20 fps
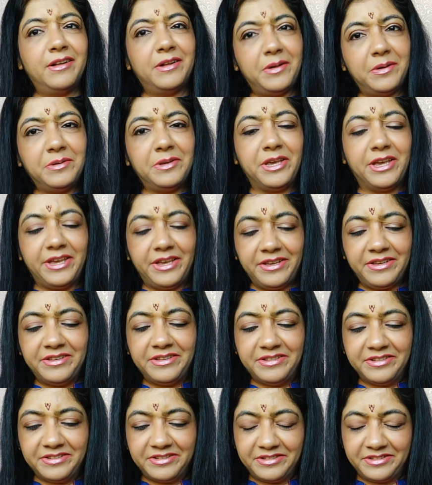Okay,
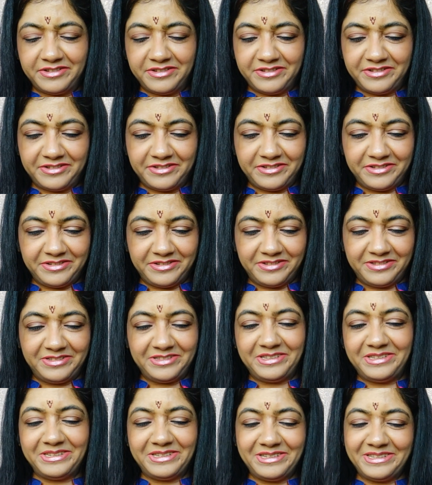
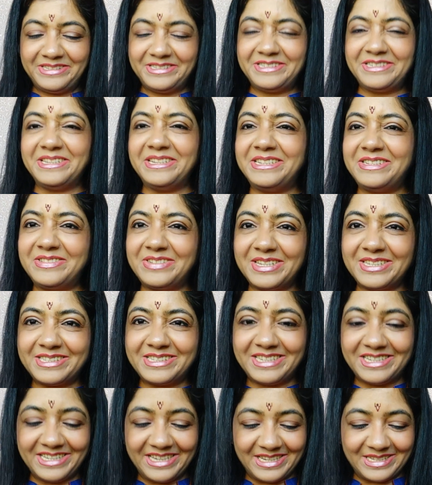it's
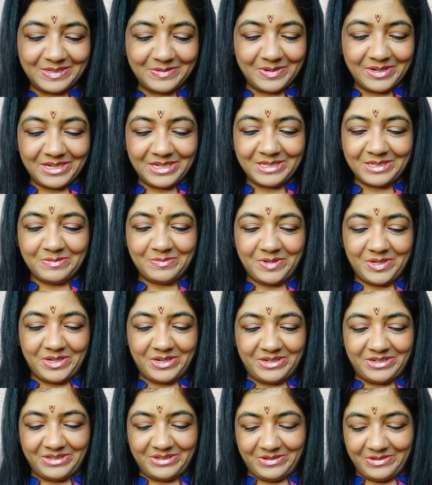interesting as well as
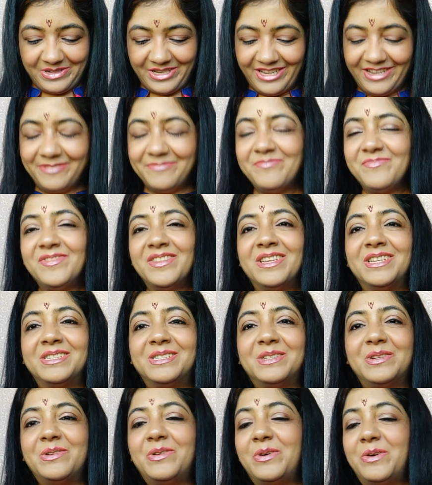weird. Okay,
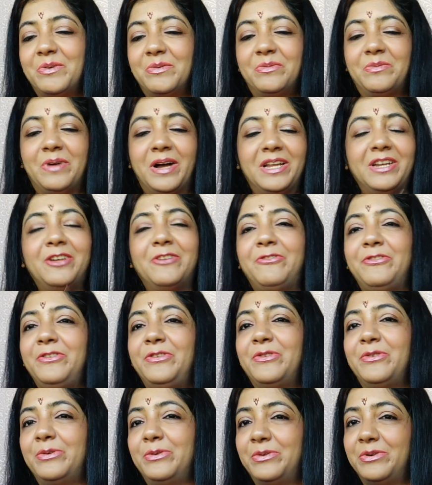so one of
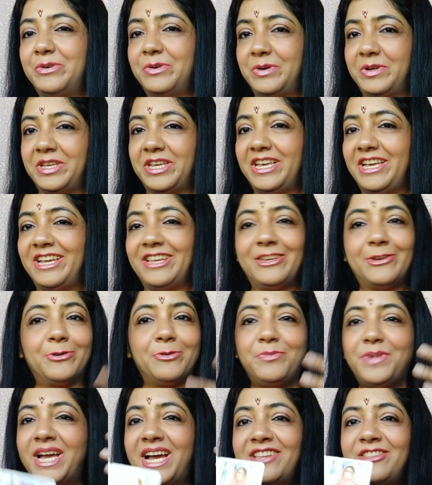you, okay, it
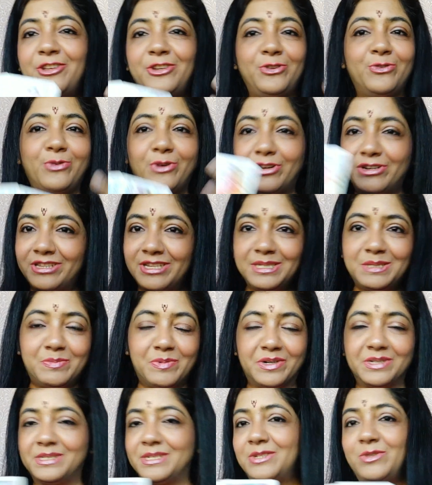could be either you or this
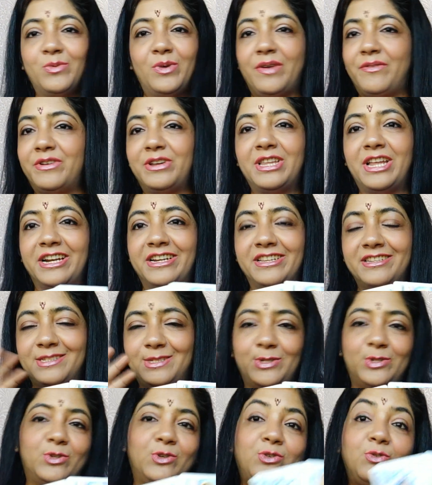person, whoever that
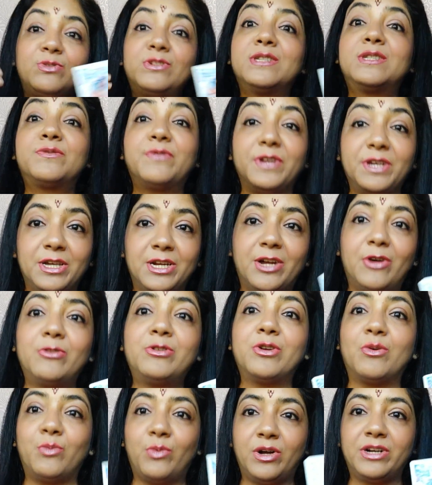is, you just figure
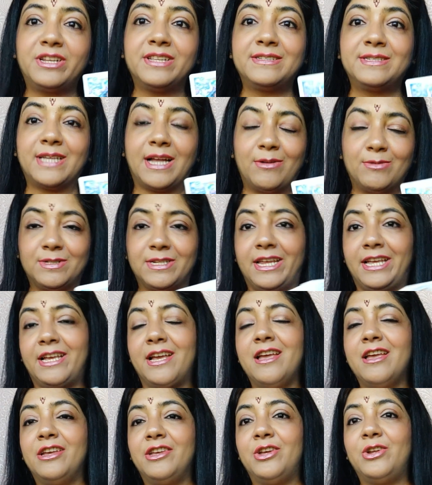out what it sounds like.
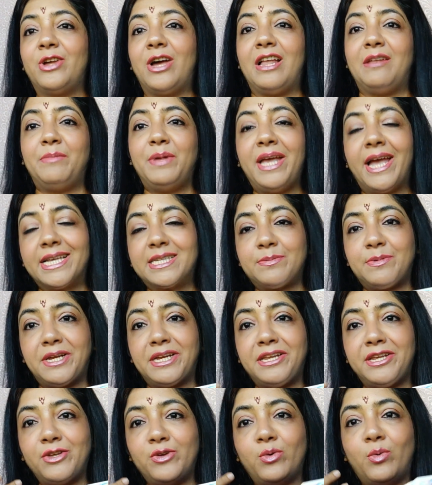I'll be
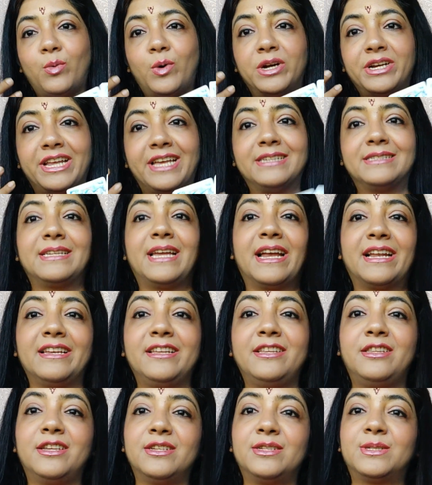explaining you what
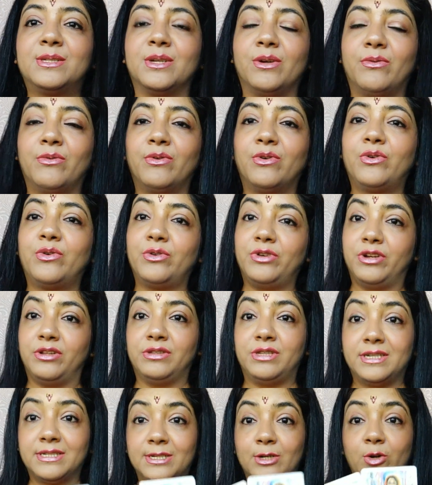exactly this
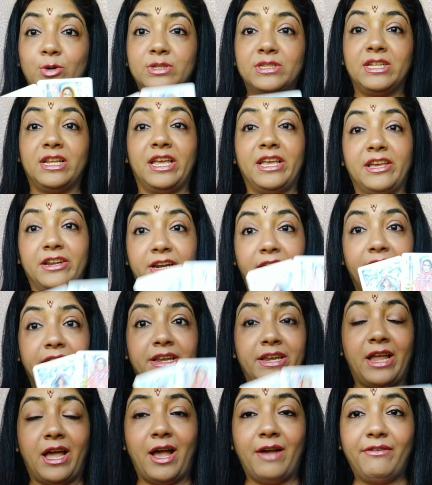looks like
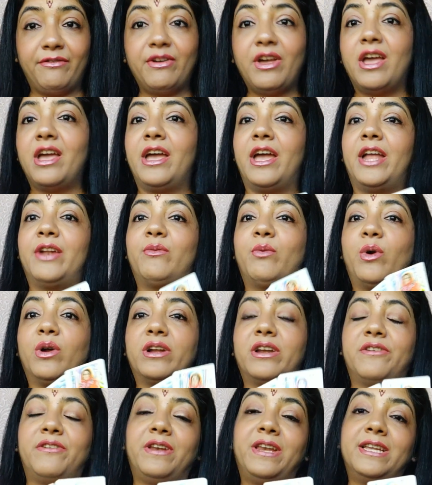right now, and
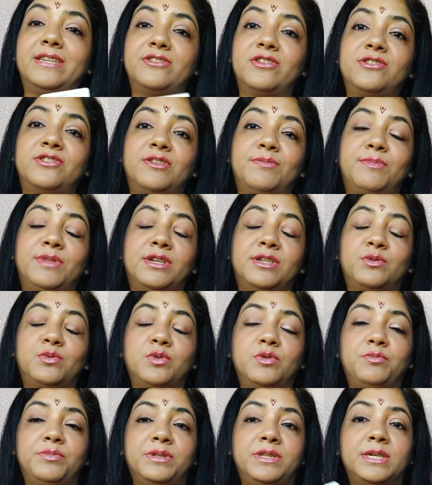what relationship this
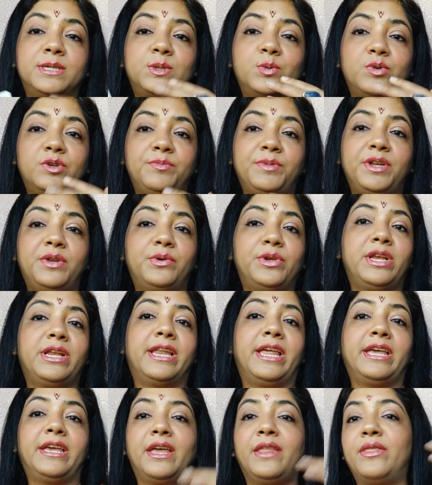would be
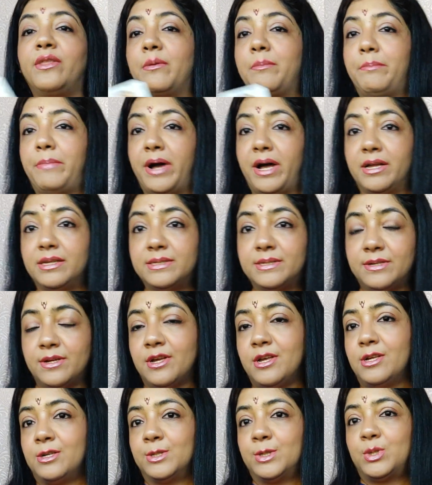looking like in the past.
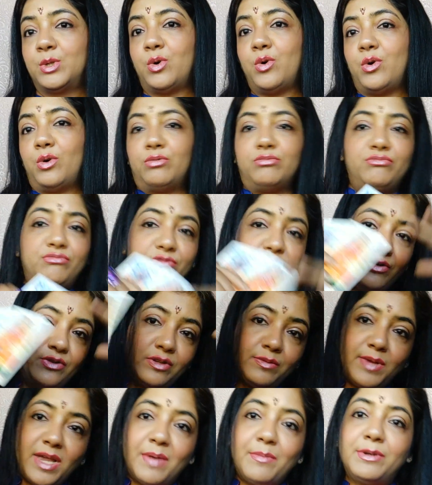So
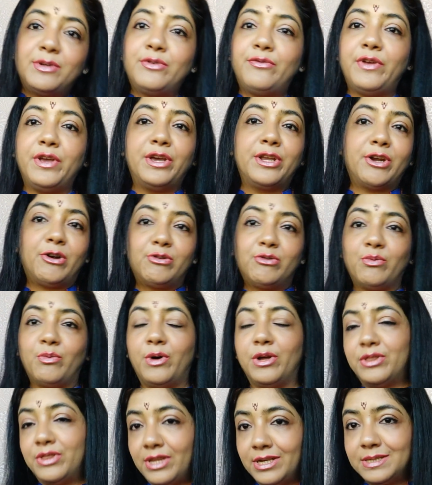you'll be able to figure out
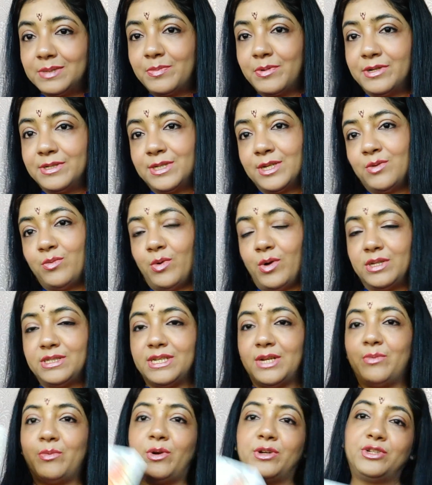what this person
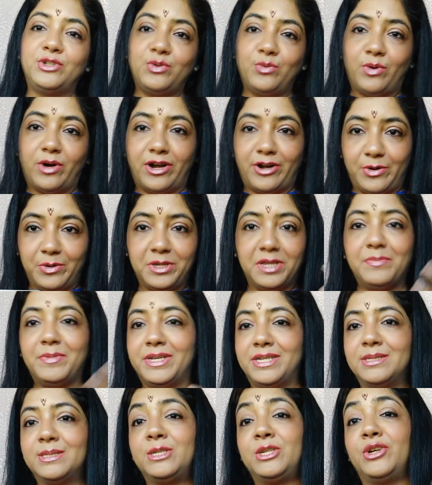was and what you are. Okay,
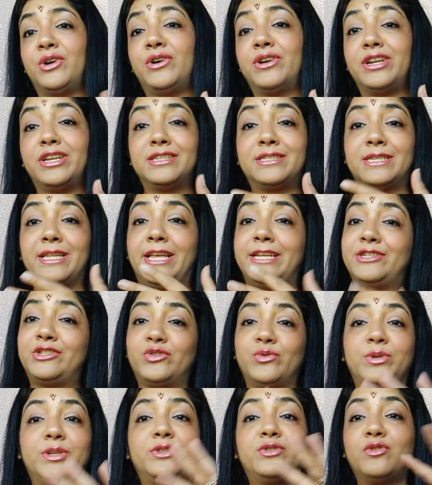because here it's like
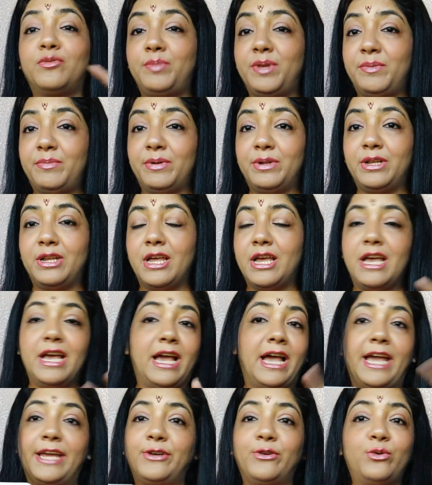showing two people.
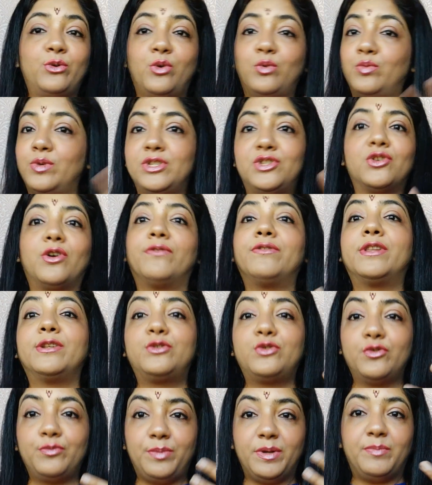I don't know which of
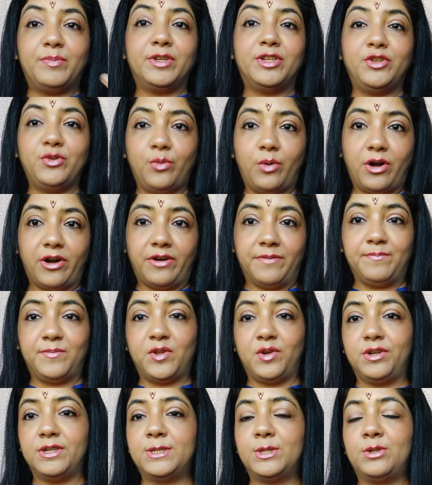the two people you are.
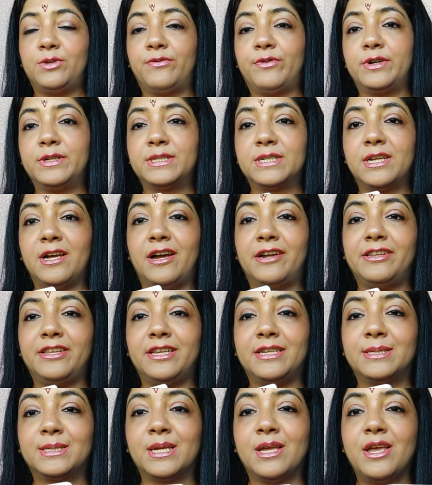Okay, so the first card
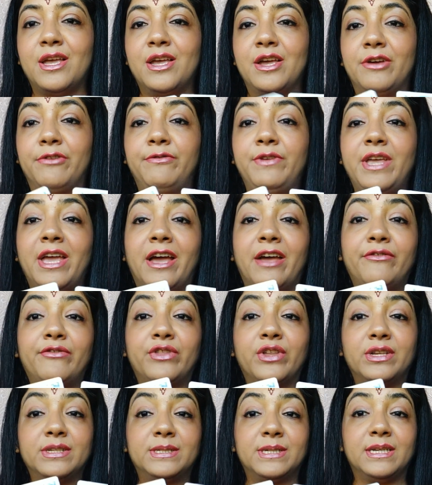is, we
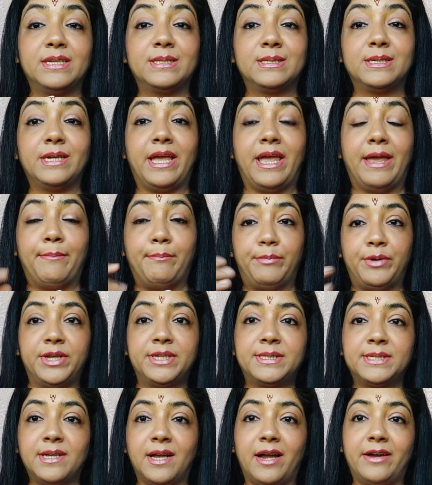have, this is the
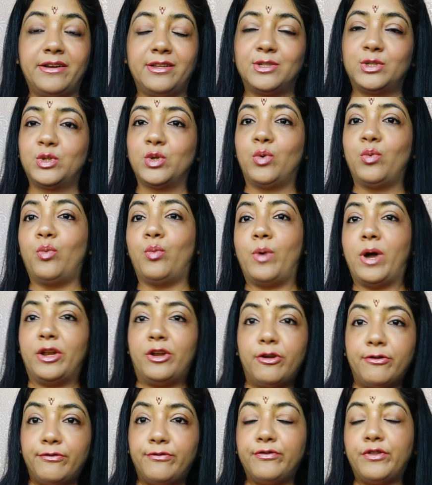Empress card. So
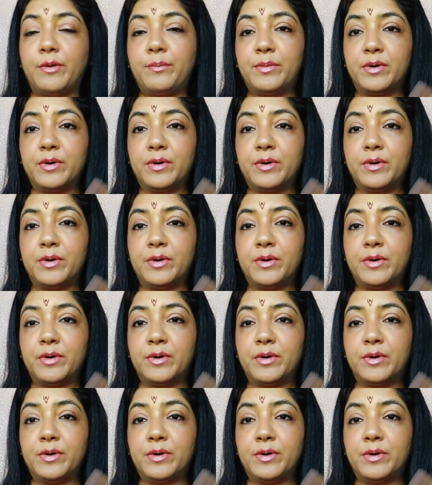one of the